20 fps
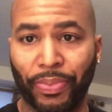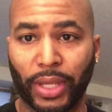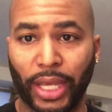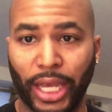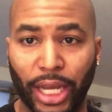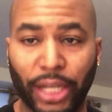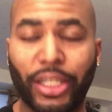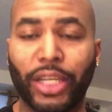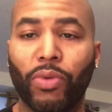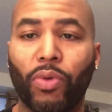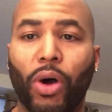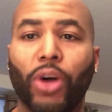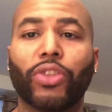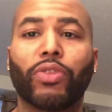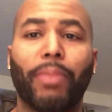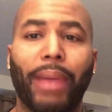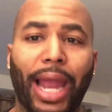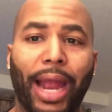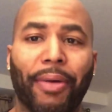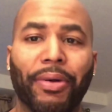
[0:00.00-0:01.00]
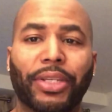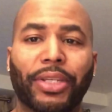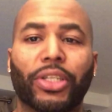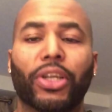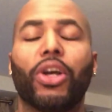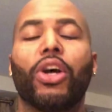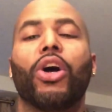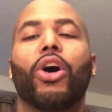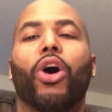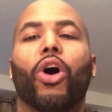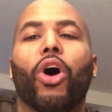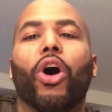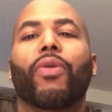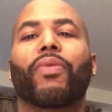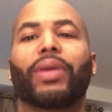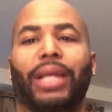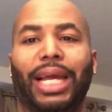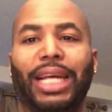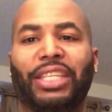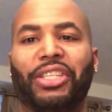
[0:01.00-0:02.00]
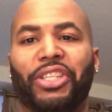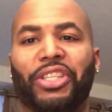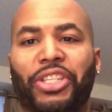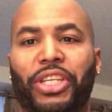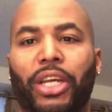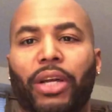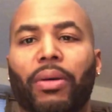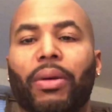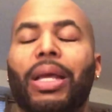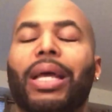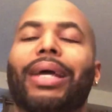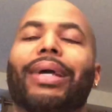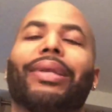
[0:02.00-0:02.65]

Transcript: If she wants marriage or a relationship.